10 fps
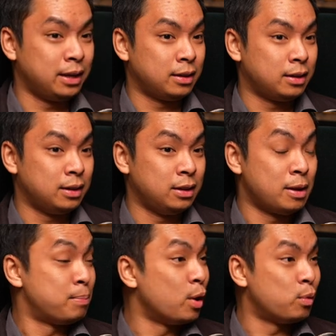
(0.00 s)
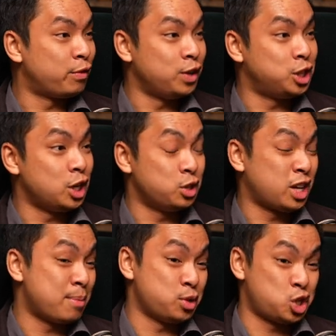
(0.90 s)
being, you know, boat refugees
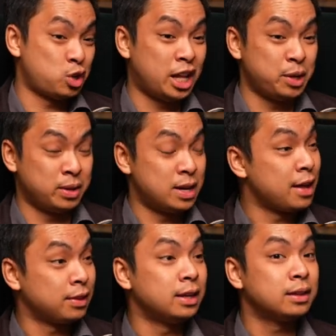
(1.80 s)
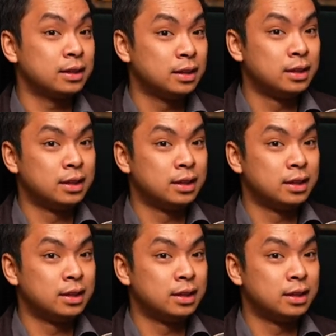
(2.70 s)
who came to Australia with nothing.